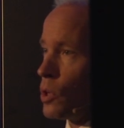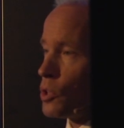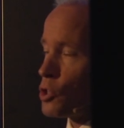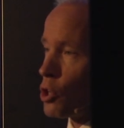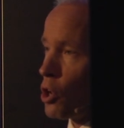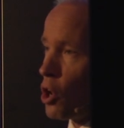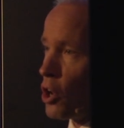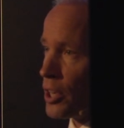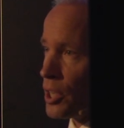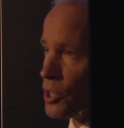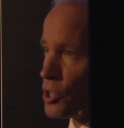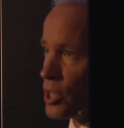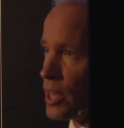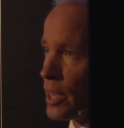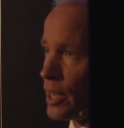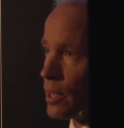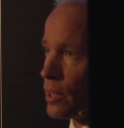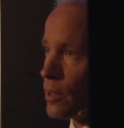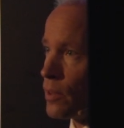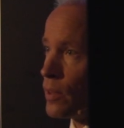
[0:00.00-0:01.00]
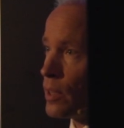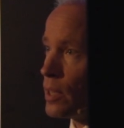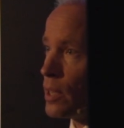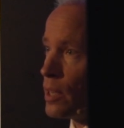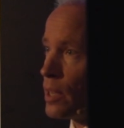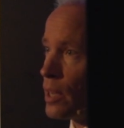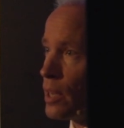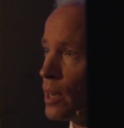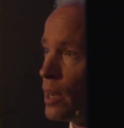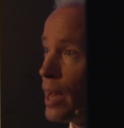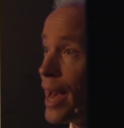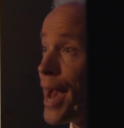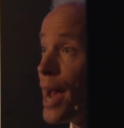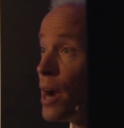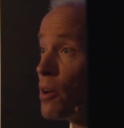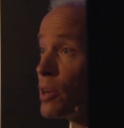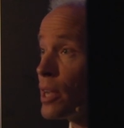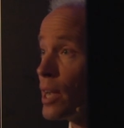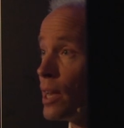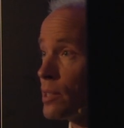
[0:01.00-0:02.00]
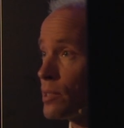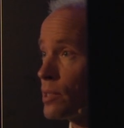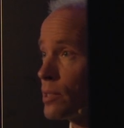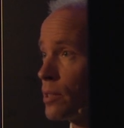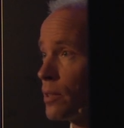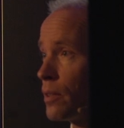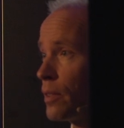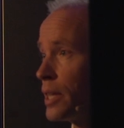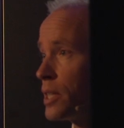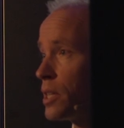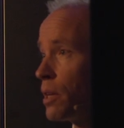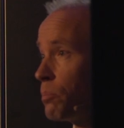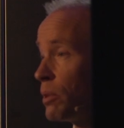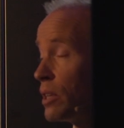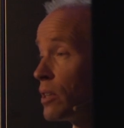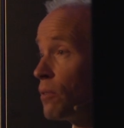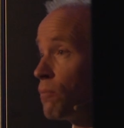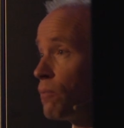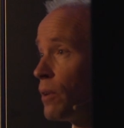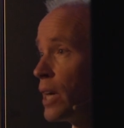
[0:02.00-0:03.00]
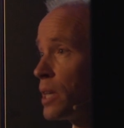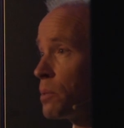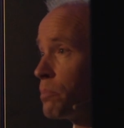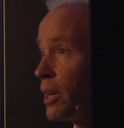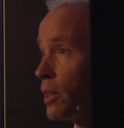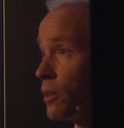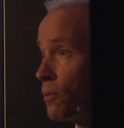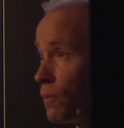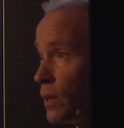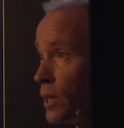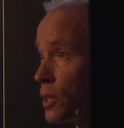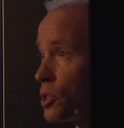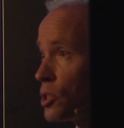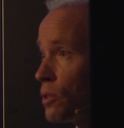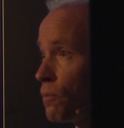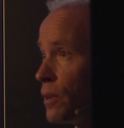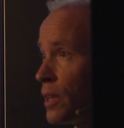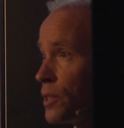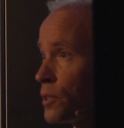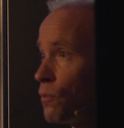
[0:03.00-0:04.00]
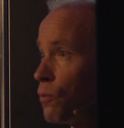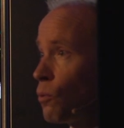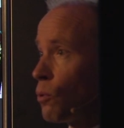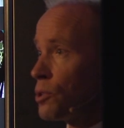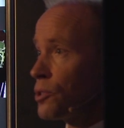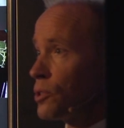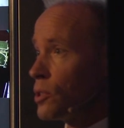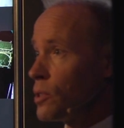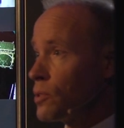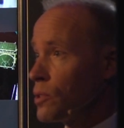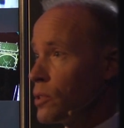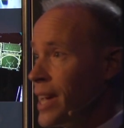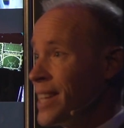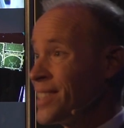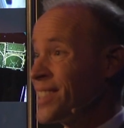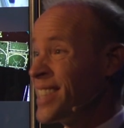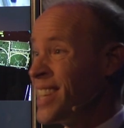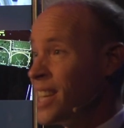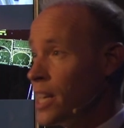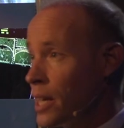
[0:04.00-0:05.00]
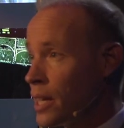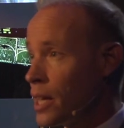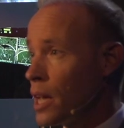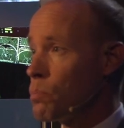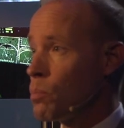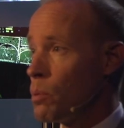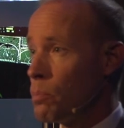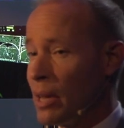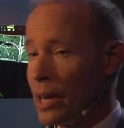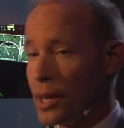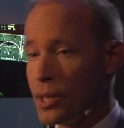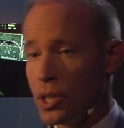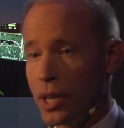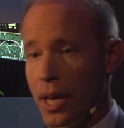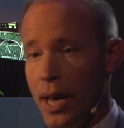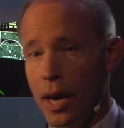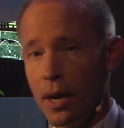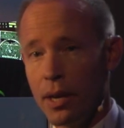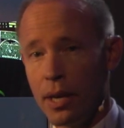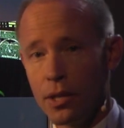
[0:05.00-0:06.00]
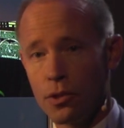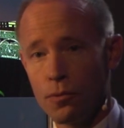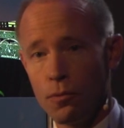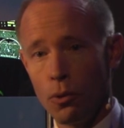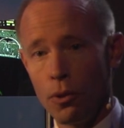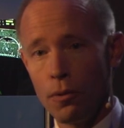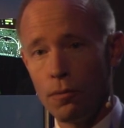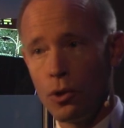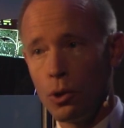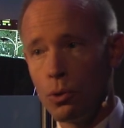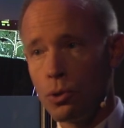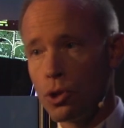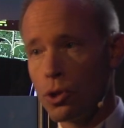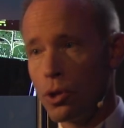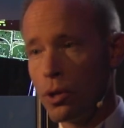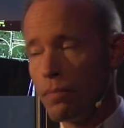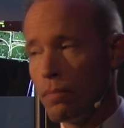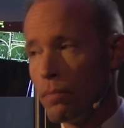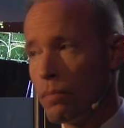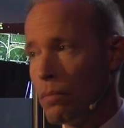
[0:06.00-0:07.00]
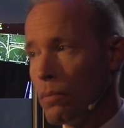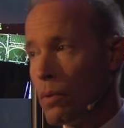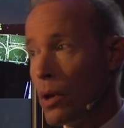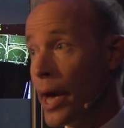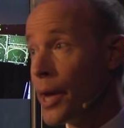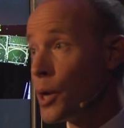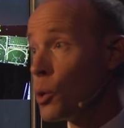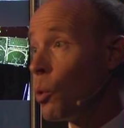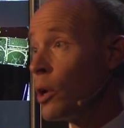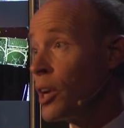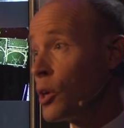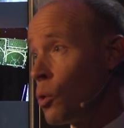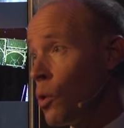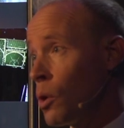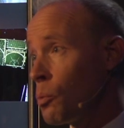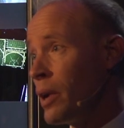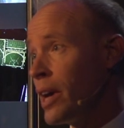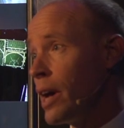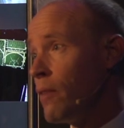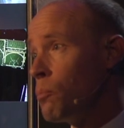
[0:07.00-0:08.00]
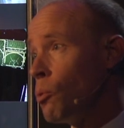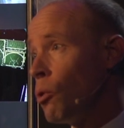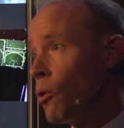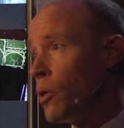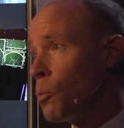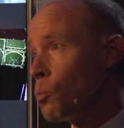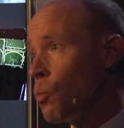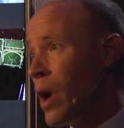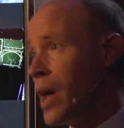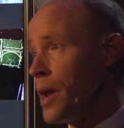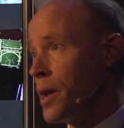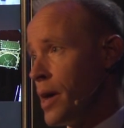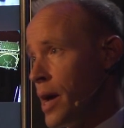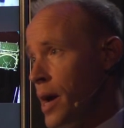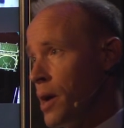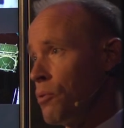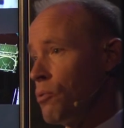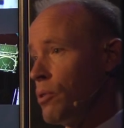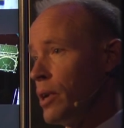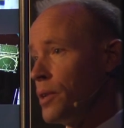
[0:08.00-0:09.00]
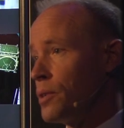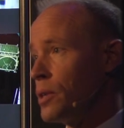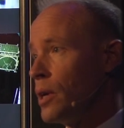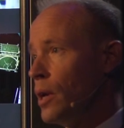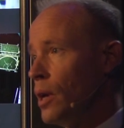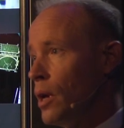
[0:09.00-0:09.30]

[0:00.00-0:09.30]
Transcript: targeting the areas that have been defined by the Finnish Defence Forces as key capability areas for the future. And all in all, we have more than 100